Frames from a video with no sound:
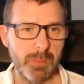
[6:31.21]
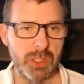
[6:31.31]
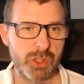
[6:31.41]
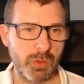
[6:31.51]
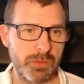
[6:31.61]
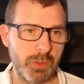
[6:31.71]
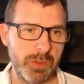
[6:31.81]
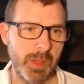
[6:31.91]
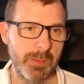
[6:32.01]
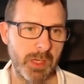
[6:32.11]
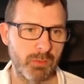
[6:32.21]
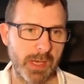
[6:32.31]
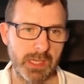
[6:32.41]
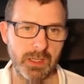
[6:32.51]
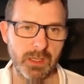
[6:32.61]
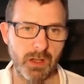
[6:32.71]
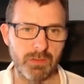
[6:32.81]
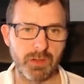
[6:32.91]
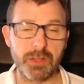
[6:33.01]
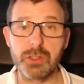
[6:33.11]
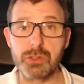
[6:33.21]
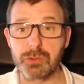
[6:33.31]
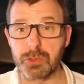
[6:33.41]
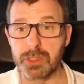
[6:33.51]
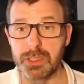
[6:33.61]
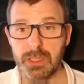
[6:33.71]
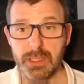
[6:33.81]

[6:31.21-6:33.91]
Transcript: sort of doing maybe a regular Half-Life News 3.